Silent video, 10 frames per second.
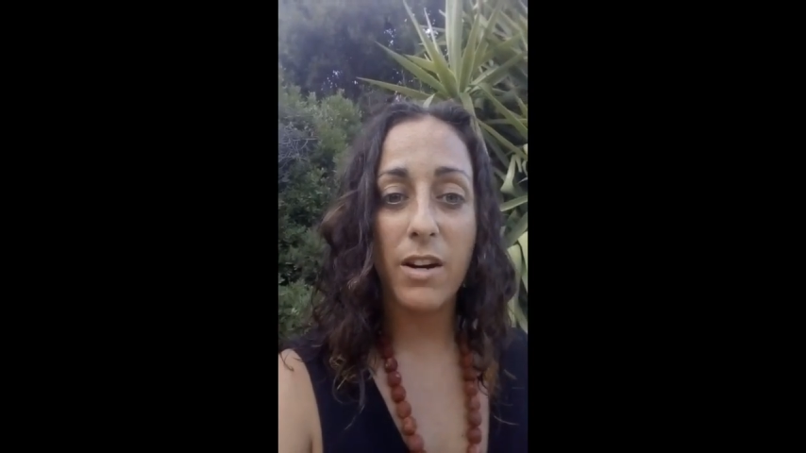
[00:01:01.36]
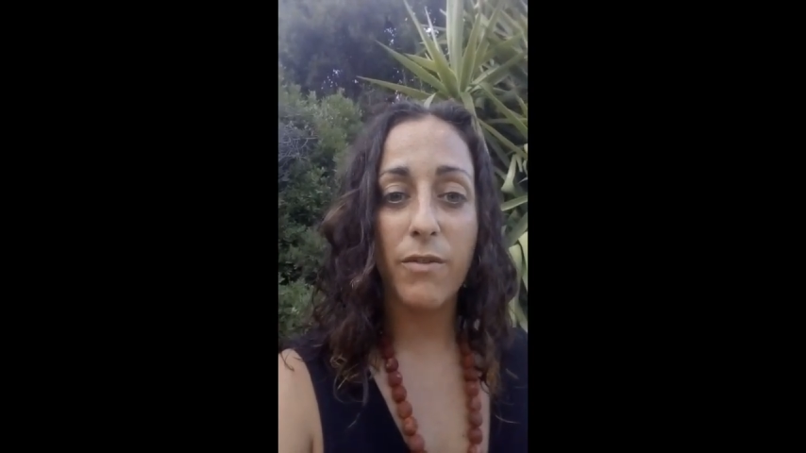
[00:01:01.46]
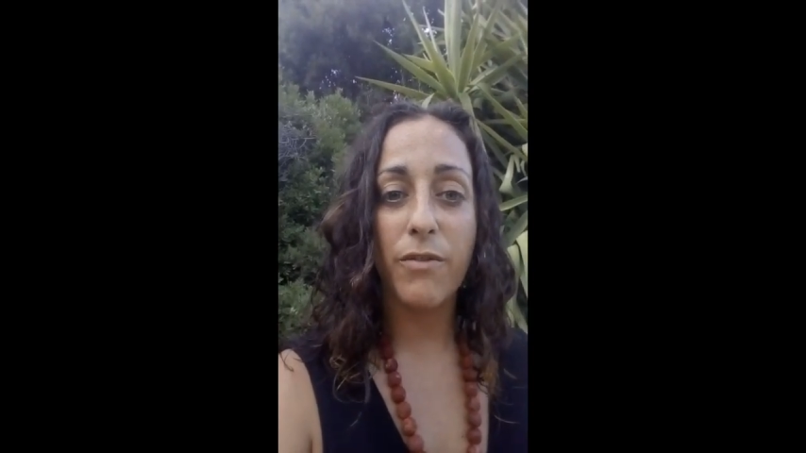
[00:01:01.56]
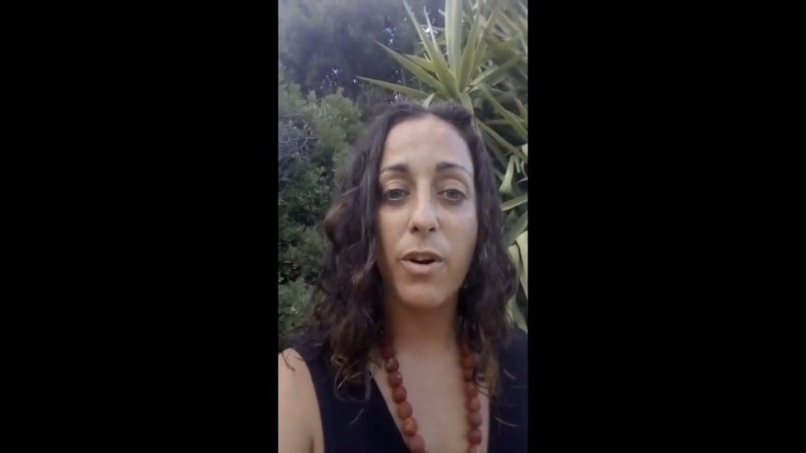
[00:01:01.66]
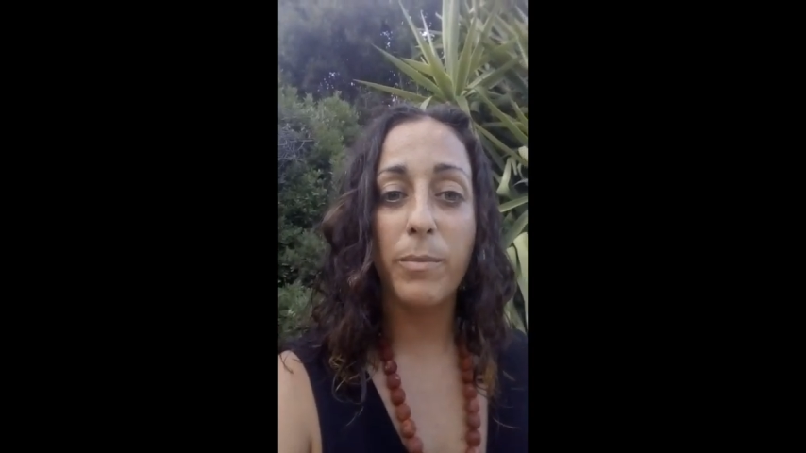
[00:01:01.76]

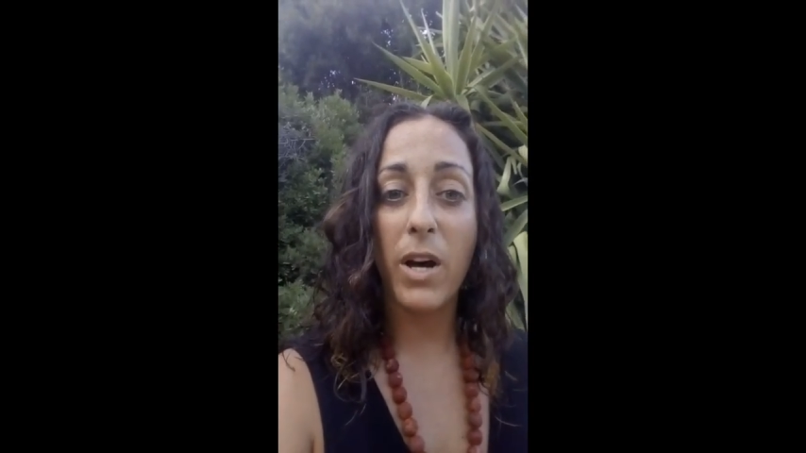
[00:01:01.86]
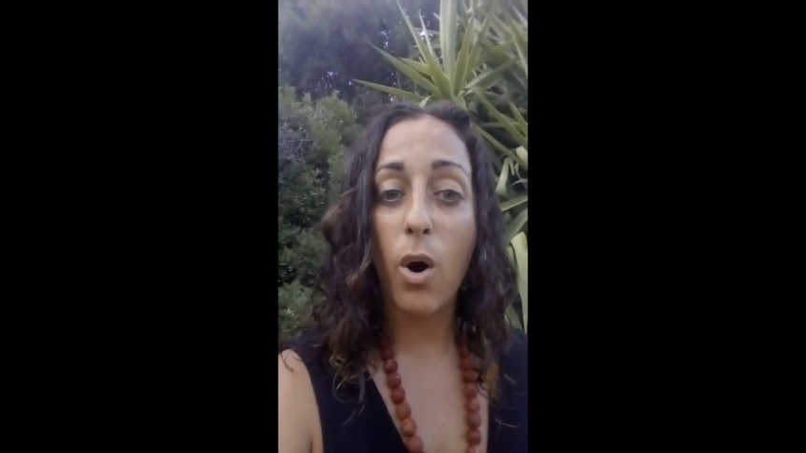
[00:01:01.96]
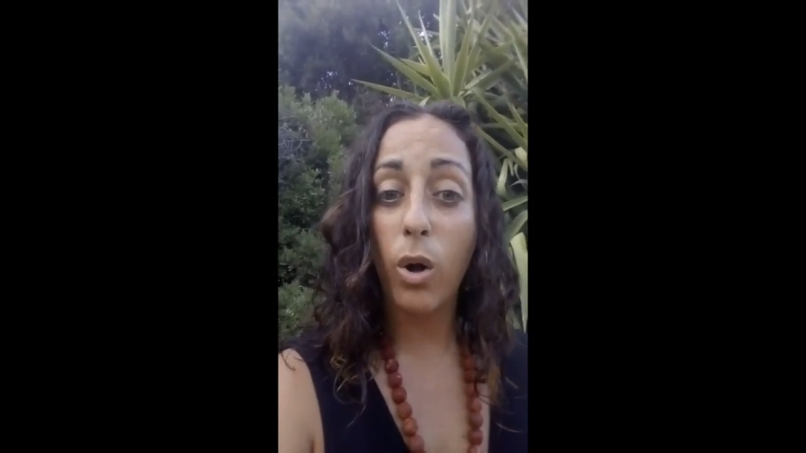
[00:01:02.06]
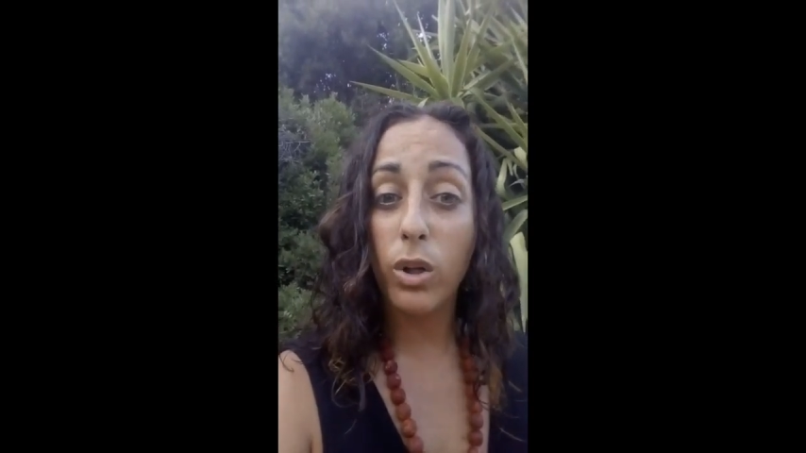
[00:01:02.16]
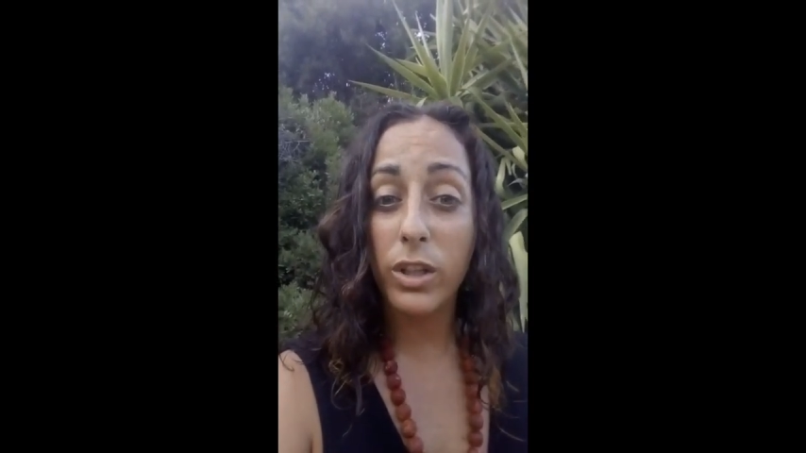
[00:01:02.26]
and from the
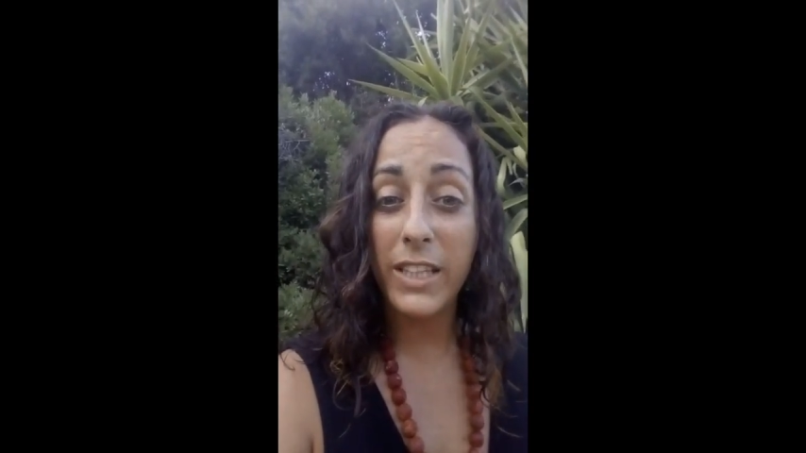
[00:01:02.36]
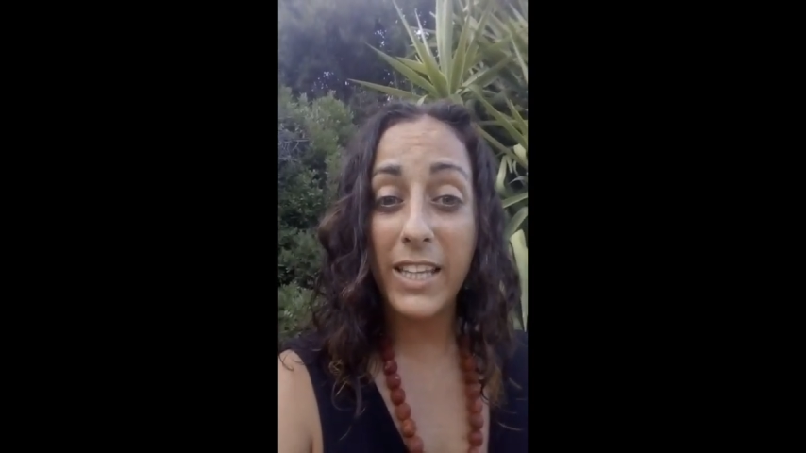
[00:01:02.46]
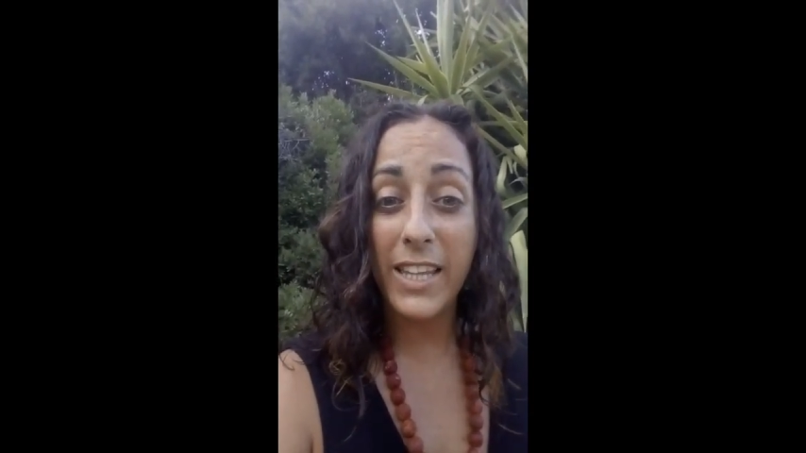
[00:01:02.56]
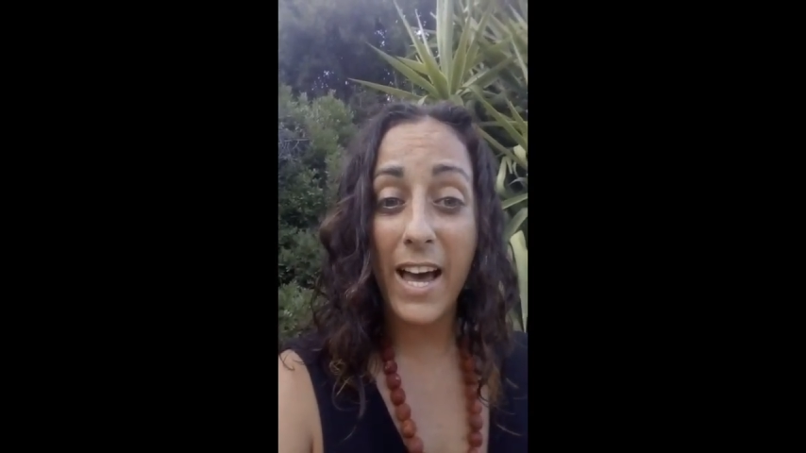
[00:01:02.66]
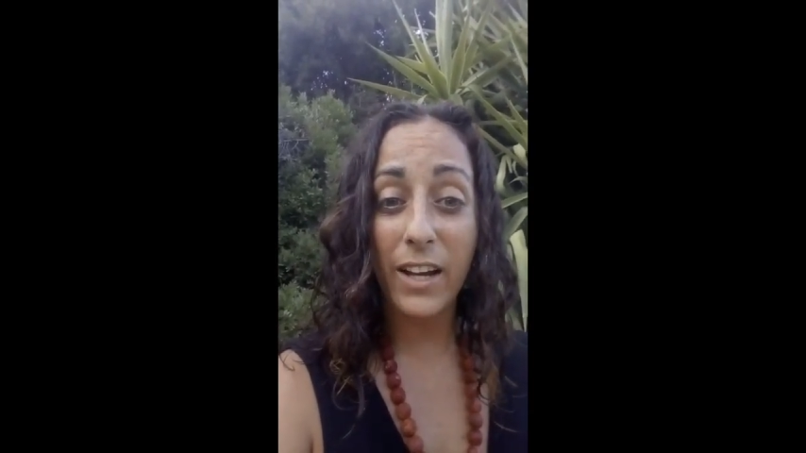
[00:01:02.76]
whole
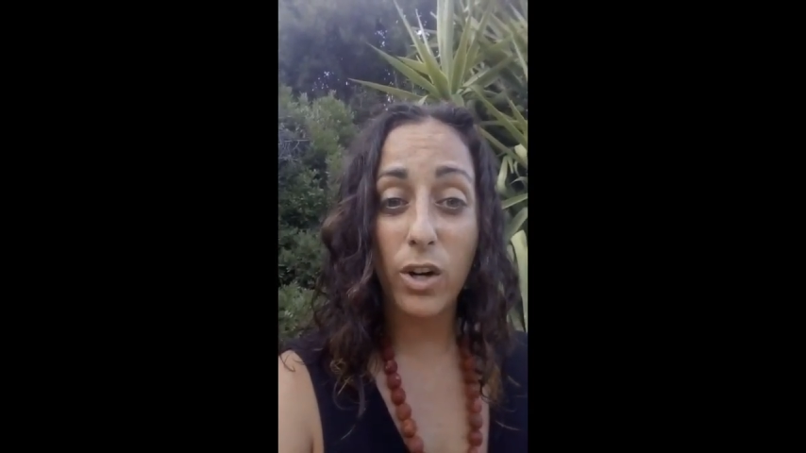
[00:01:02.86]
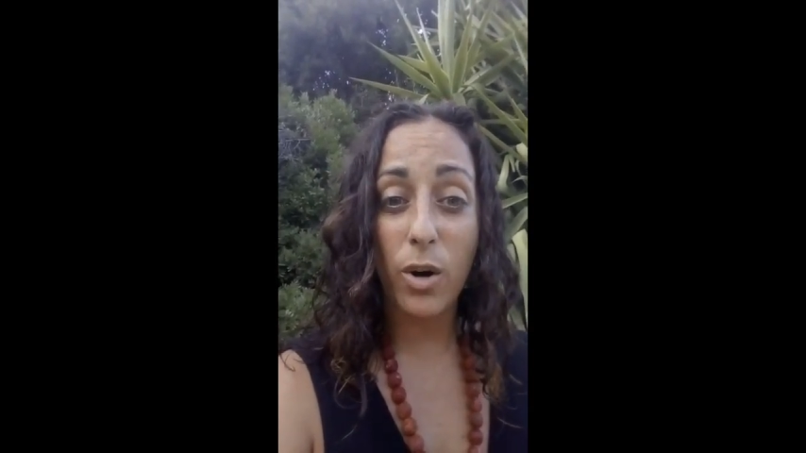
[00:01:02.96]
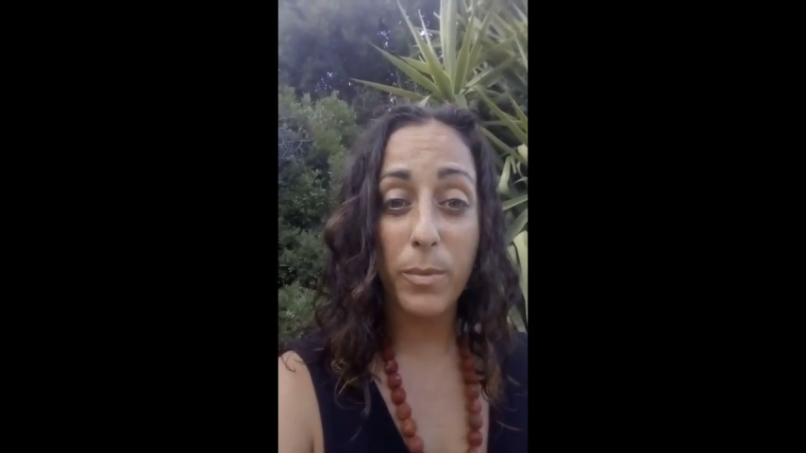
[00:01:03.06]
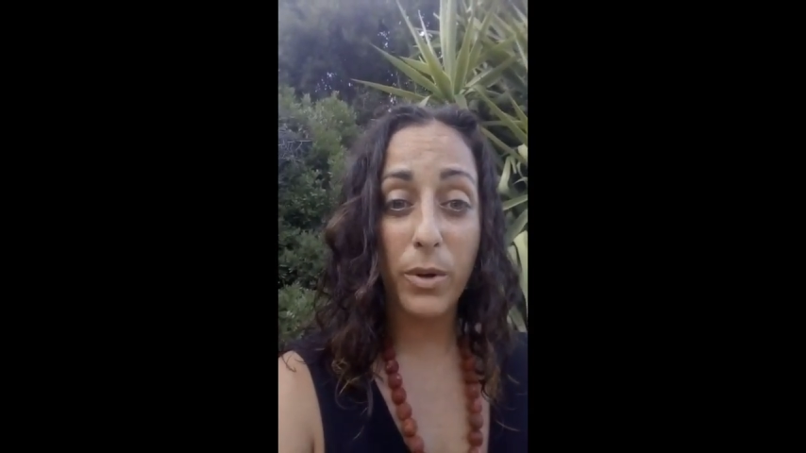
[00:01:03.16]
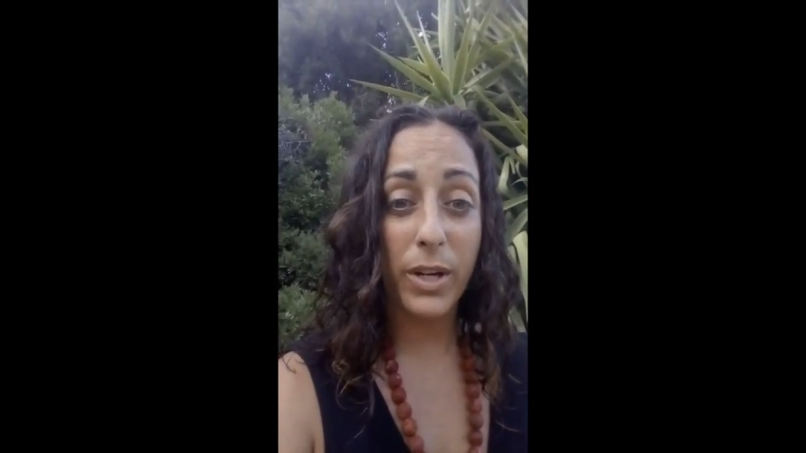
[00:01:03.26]
DDI
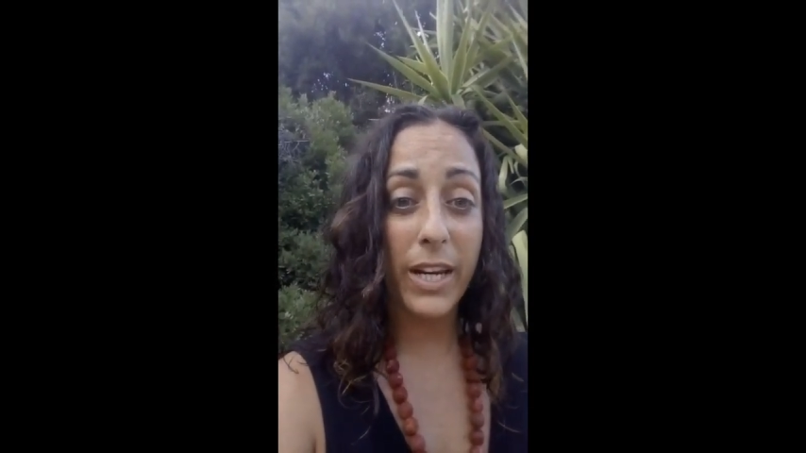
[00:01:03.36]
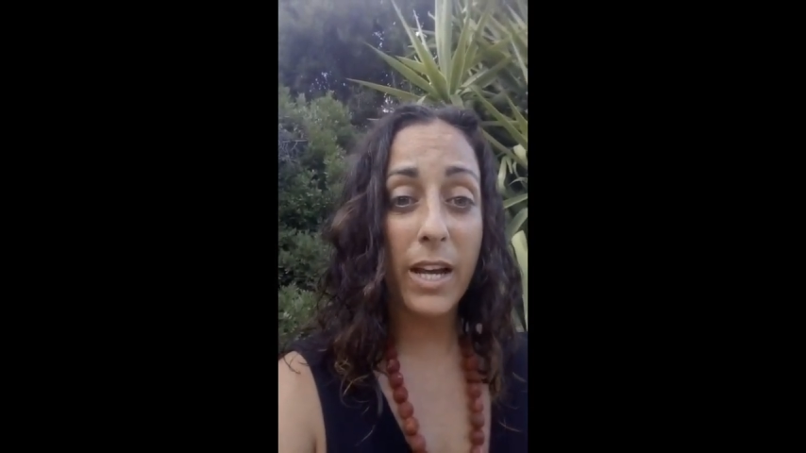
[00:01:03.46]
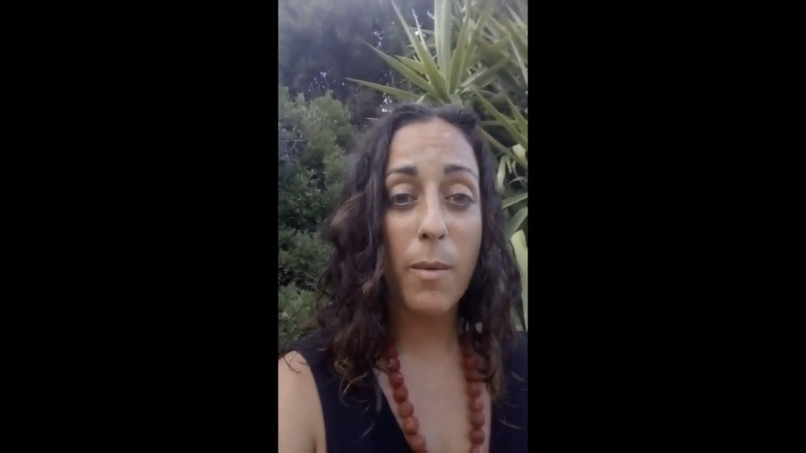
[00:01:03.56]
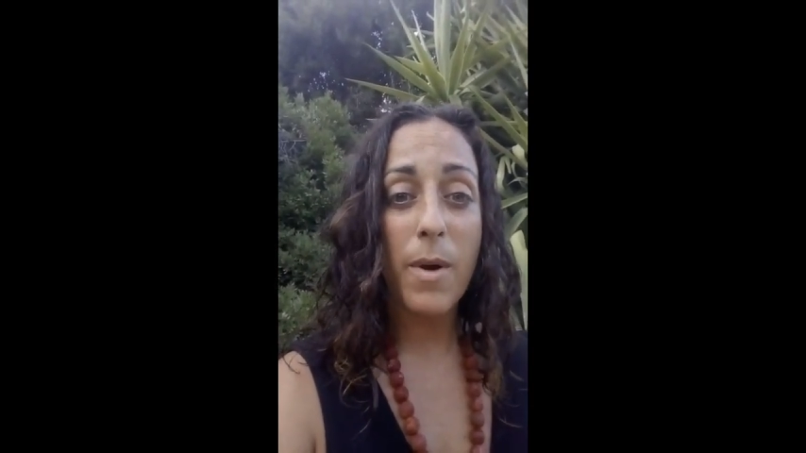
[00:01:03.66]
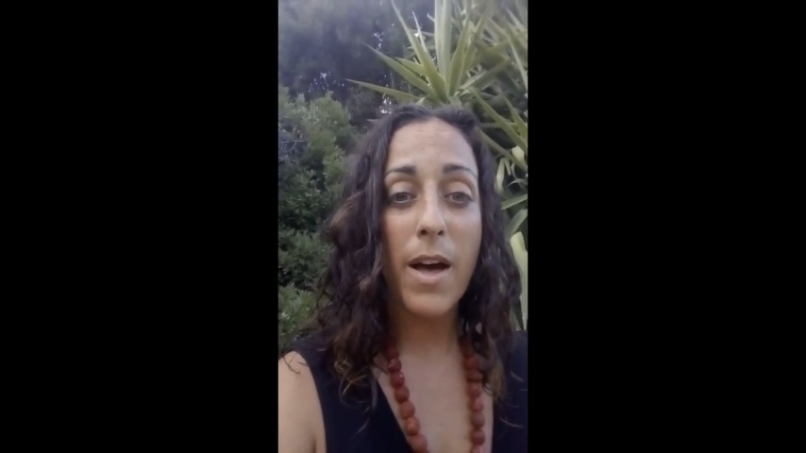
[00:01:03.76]
community,